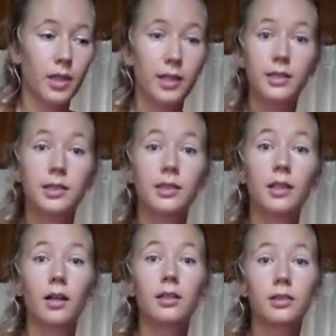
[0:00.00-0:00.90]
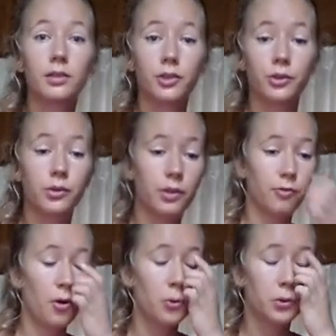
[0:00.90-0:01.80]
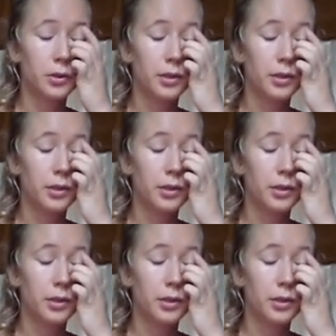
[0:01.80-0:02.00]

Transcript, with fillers: he's stuck to the phone.